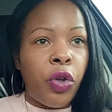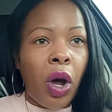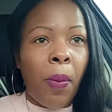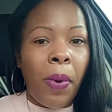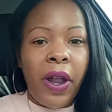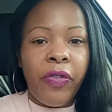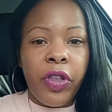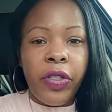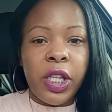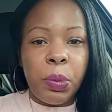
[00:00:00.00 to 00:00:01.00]

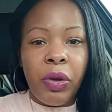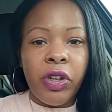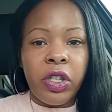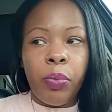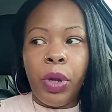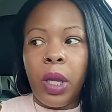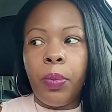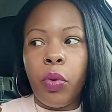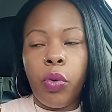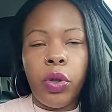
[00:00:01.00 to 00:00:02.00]
uplifting the spirits of
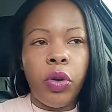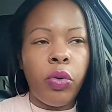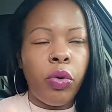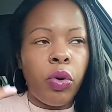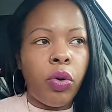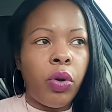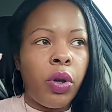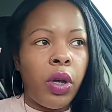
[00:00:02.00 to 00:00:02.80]
people, you're